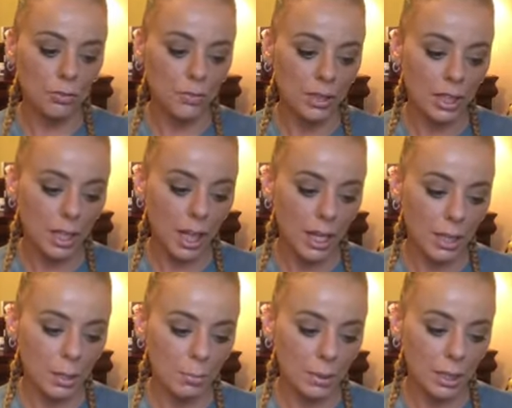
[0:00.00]
feel
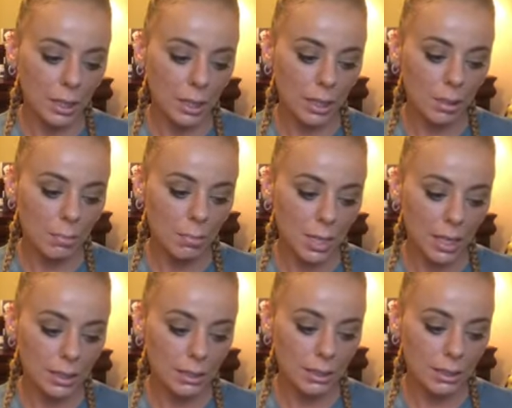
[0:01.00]
like being
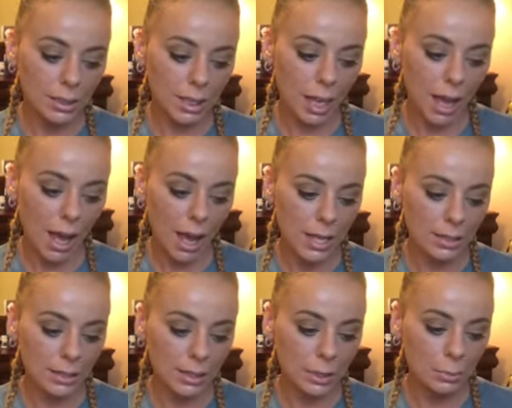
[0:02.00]
mixed
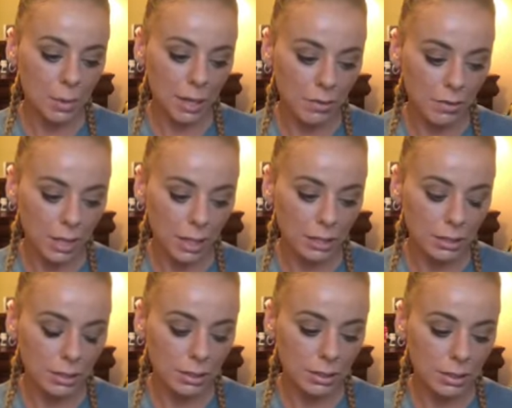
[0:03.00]
has its
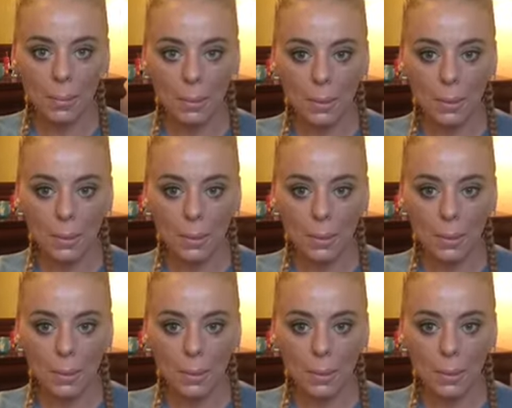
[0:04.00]
benefits?